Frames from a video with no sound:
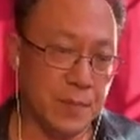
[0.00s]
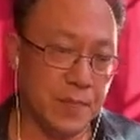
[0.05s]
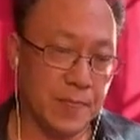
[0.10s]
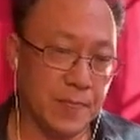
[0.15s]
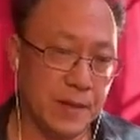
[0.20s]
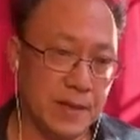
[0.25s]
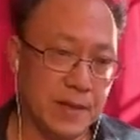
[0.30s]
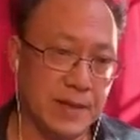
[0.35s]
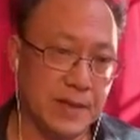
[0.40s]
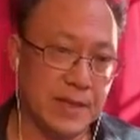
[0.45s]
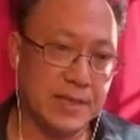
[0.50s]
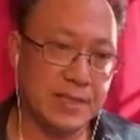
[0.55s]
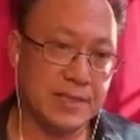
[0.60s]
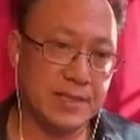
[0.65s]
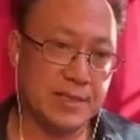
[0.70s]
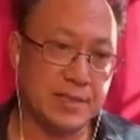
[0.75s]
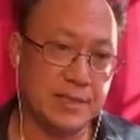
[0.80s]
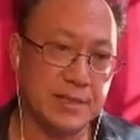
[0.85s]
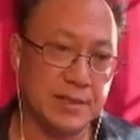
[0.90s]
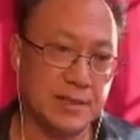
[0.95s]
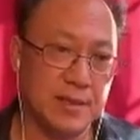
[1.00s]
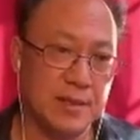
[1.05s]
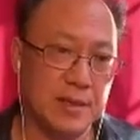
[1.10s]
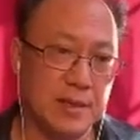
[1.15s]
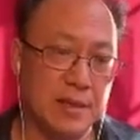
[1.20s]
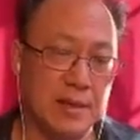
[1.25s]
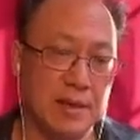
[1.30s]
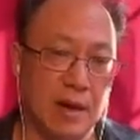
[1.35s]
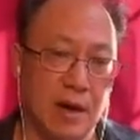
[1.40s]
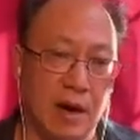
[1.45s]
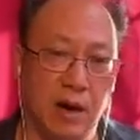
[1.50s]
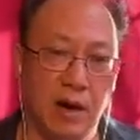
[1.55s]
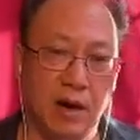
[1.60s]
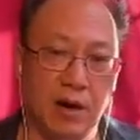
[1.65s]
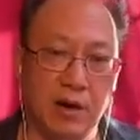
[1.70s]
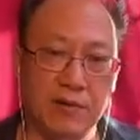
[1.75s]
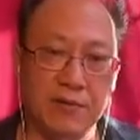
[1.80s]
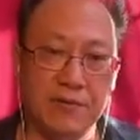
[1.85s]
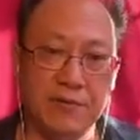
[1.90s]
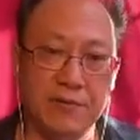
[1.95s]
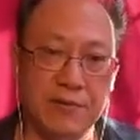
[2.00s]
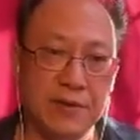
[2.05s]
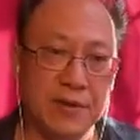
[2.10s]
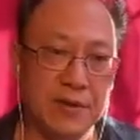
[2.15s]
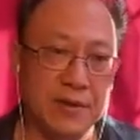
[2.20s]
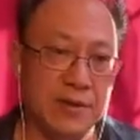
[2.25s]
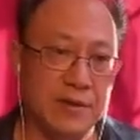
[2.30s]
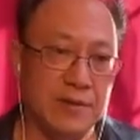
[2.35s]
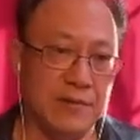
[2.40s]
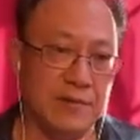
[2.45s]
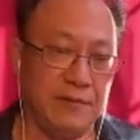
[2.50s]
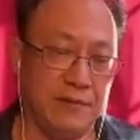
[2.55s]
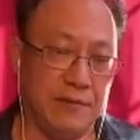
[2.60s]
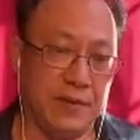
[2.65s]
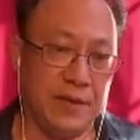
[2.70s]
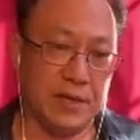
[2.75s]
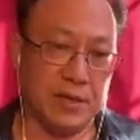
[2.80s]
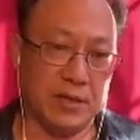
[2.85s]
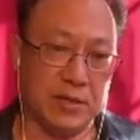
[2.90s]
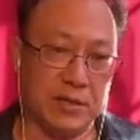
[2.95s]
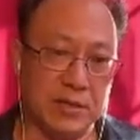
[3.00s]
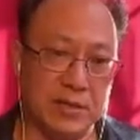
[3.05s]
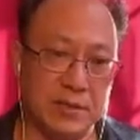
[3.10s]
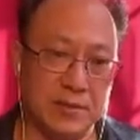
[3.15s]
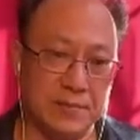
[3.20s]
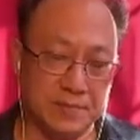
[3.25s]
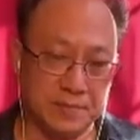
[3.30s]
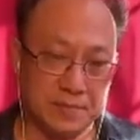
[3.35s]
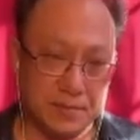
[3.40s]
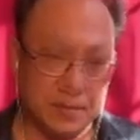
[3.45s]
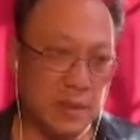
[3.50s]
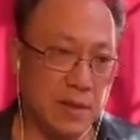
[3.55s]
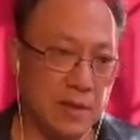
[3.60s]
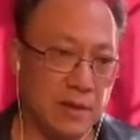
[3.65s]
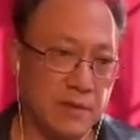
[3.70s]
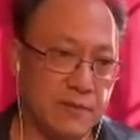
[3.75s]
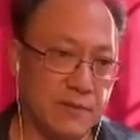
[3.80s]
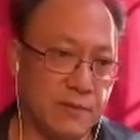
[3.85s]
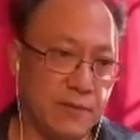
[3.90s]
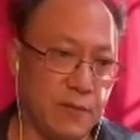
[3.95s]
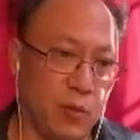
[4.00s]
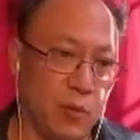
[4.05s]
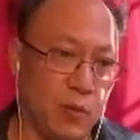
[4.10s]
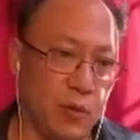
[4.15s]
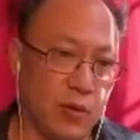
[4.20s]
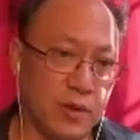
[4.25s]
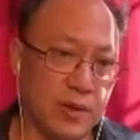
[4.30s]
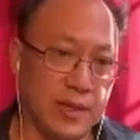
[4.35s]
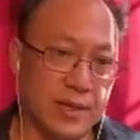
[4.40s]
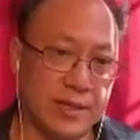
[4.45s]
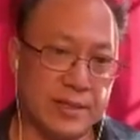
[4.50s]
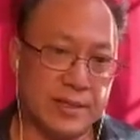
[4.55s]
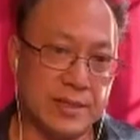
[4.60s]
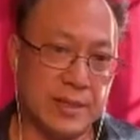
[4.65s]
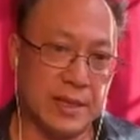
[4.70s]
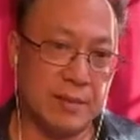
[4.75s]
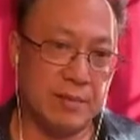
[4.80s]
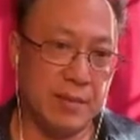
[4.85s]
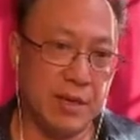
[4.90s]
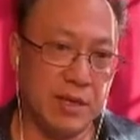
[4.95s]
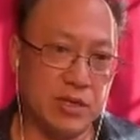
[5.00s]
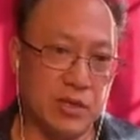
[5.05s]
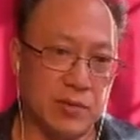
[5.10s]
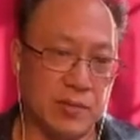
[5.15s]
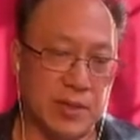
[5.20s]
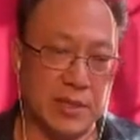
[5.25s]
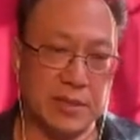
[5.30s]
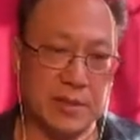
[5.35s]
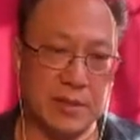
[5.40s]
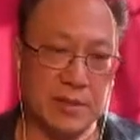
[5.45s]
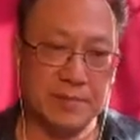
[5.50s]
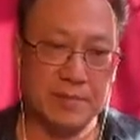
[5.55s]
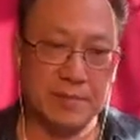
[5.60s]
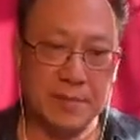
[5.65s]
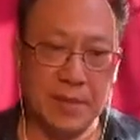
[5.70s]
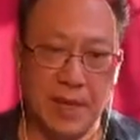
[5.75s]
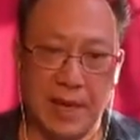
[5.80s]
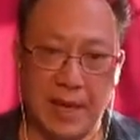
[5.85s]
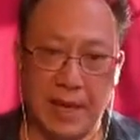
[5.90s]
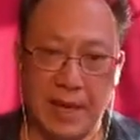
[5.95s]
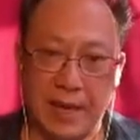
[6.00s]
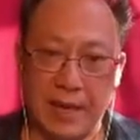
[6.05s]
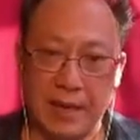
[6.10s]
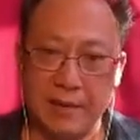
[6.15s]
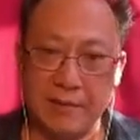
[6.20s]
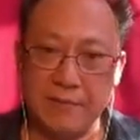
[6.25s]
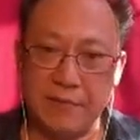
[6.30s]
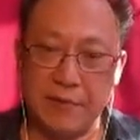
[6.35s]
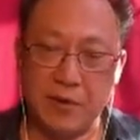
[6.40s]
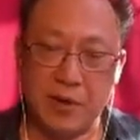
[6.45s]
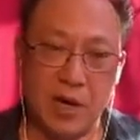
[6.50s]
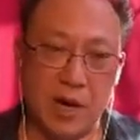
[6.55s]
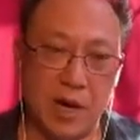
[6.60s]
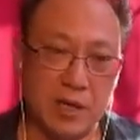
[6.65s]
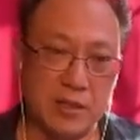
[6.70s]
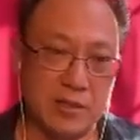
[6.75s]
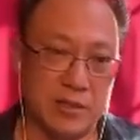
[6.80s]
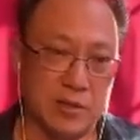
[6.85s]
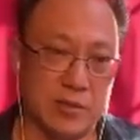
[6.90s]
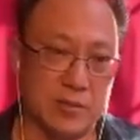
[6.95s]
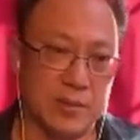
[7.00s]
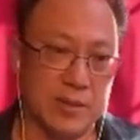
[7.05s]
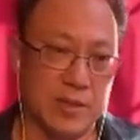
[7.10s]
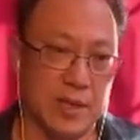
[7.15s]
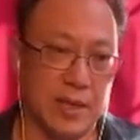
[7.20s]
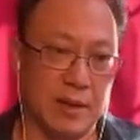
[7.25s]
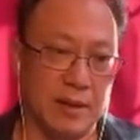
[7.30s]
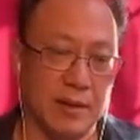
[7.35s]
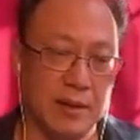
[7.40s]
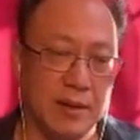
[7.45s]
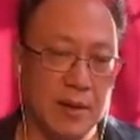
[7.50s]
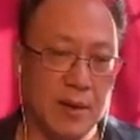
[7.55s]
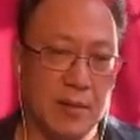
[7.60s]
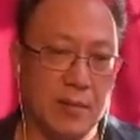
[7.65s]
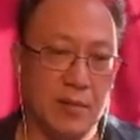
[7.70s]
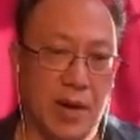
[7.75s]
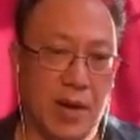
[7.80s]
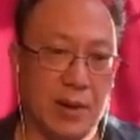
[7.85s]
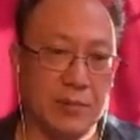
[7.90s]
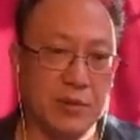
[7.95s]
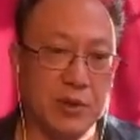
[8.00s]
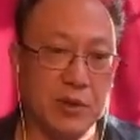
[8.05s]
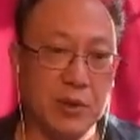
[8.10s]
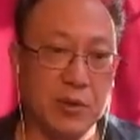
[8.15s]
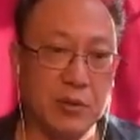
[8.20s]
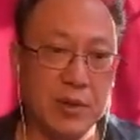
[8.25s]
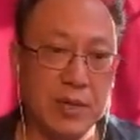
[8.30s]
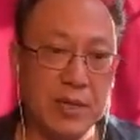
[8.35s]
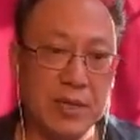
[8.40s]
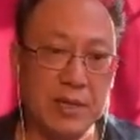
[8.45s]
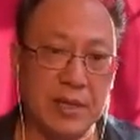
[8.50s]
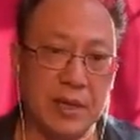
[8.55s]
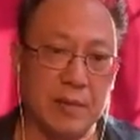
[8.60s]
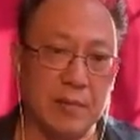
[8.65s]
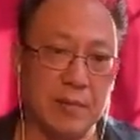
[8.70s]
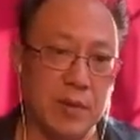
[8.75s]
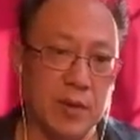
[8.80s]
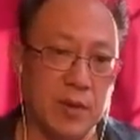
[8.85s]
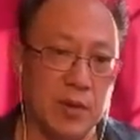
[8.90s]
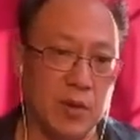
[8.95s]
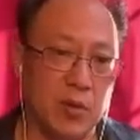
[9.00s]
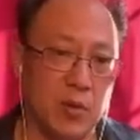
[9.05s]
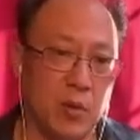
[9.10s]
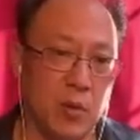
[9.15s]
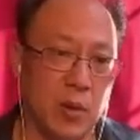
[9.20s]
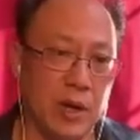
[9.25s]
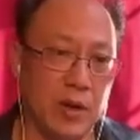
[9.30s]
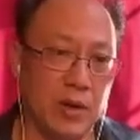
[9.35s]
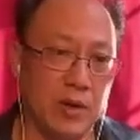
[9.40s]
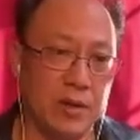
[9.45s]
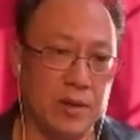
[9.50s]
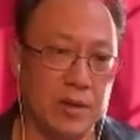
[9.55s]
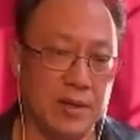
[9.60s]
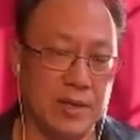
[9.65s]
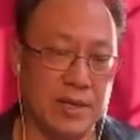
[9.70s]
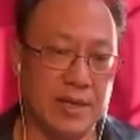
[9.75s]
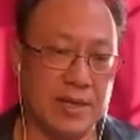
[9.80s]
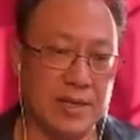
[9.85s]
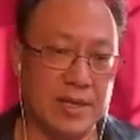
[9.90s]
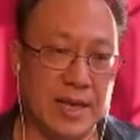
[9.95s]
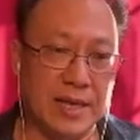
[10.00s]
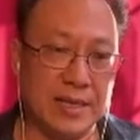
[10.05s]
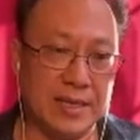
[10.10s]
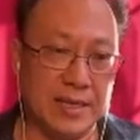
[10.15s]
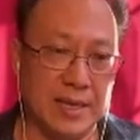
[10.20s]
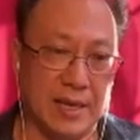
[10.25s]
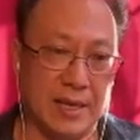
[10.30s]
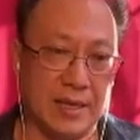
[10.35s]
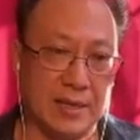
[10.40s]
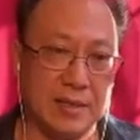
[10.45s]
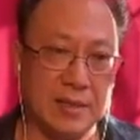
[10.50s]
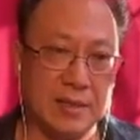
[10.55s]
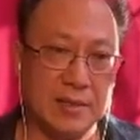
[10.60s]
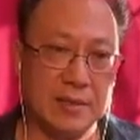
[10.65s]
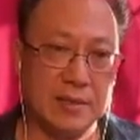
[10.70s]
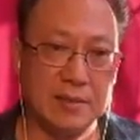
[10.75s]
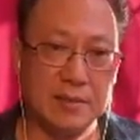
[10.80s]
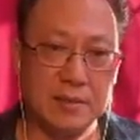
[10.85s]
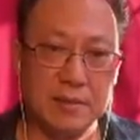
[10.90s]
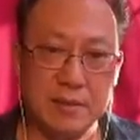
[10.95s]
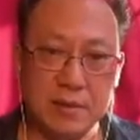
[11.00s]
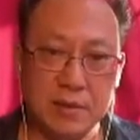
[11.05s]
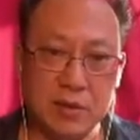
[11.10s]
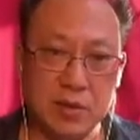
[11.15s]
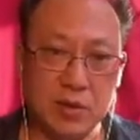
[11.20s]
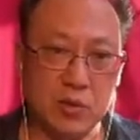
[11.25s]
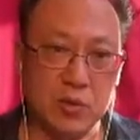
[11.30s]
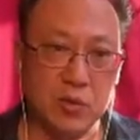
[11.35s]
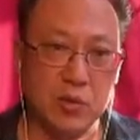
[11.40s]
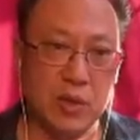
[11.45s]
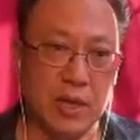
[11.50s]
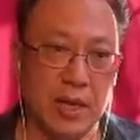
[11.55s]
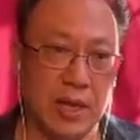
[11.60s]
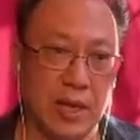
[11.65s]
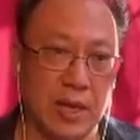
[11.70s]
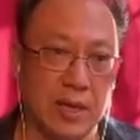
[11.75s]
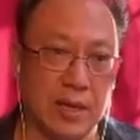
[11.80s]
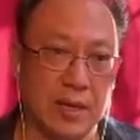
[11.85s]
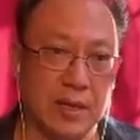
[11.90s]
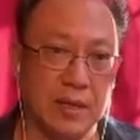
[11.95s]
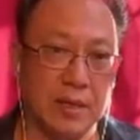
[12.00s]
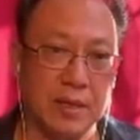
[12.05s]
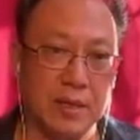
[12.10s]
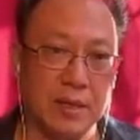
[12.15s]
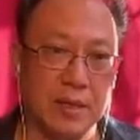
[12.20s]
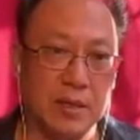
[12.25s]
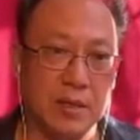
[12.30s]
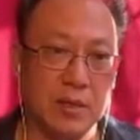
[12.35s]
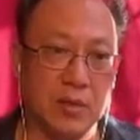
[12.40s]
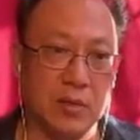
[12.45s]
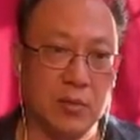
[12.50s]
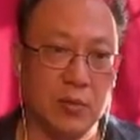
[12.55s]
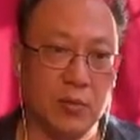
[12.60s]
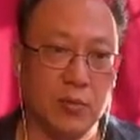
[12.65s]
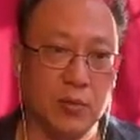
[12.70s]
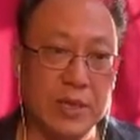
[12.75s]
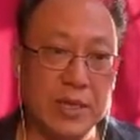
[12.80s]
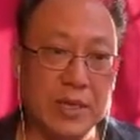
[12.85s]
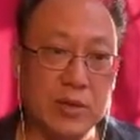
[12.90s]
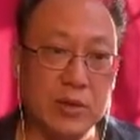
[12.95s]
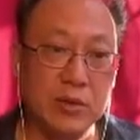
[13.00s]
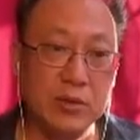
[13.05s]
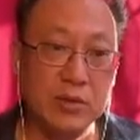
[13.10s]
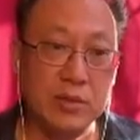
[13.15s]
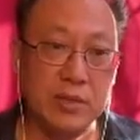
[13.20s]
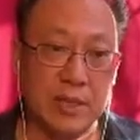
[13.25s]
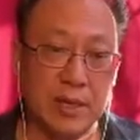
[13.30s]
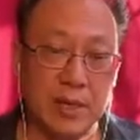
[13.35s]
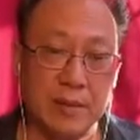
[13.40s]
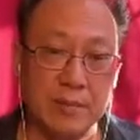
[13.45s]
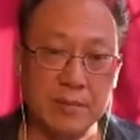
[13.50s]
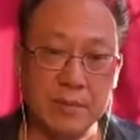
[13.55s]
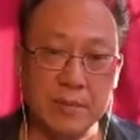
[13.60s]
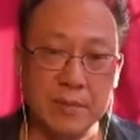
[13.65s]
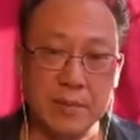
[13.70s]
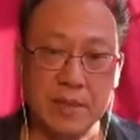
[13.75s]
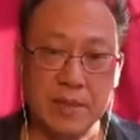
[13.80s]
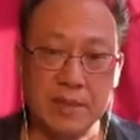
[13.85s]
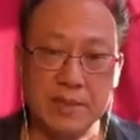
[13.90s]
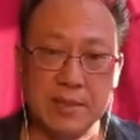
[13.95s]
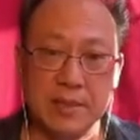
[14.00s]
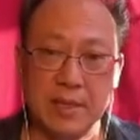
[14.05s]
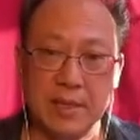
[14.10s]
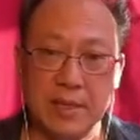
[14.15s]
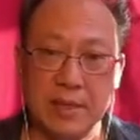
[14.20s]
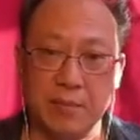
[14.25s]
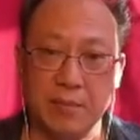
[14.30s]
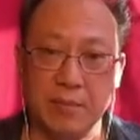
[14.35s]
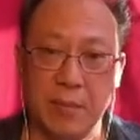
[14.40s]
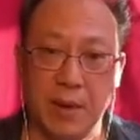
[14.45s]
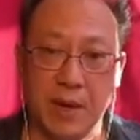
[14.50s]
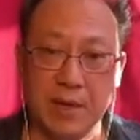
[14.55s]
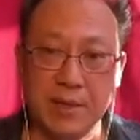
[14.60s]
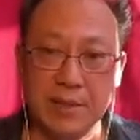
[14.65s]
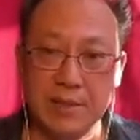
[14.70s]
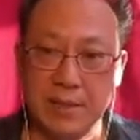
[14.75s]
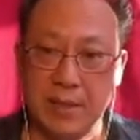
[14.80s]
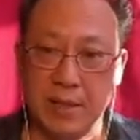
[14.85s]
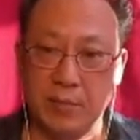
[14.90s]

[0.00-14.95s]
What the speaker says: list of fields for, let's say, measurements and for costumes, and perhaps you don't need them. Well, in that case, you can reuse them, let's say the body type